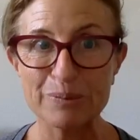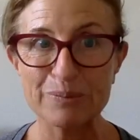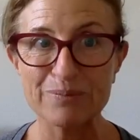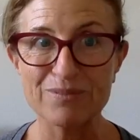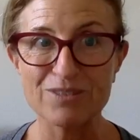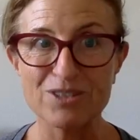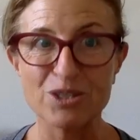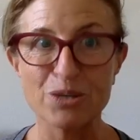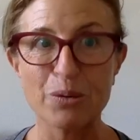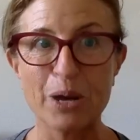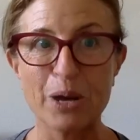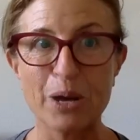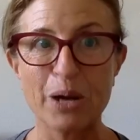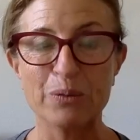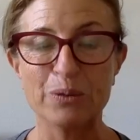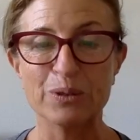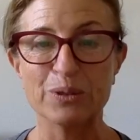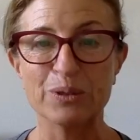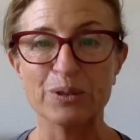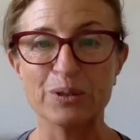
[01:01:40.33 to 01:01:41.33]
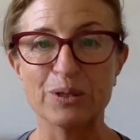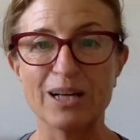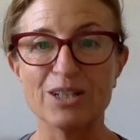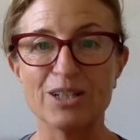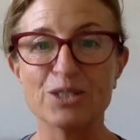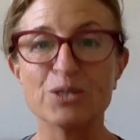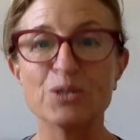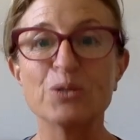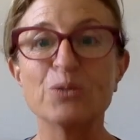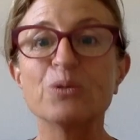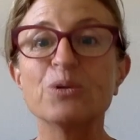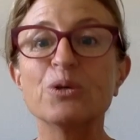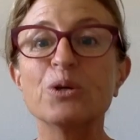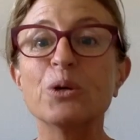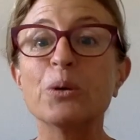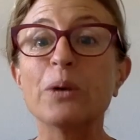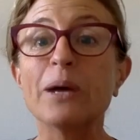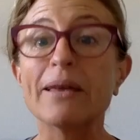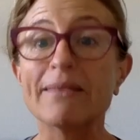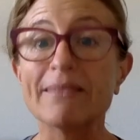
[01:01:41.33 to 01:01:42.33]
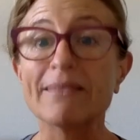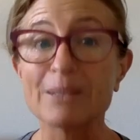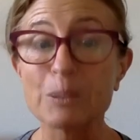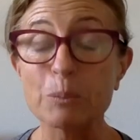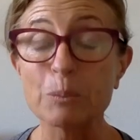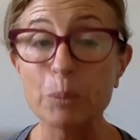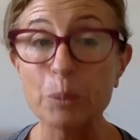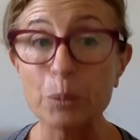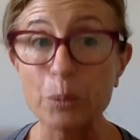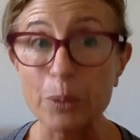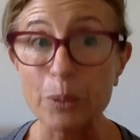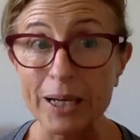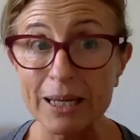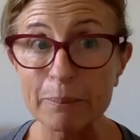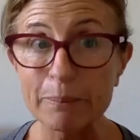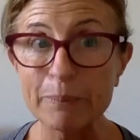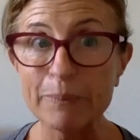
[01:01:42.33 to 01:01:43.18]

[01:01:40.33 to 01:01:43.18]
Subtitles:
So I just don't know at this point,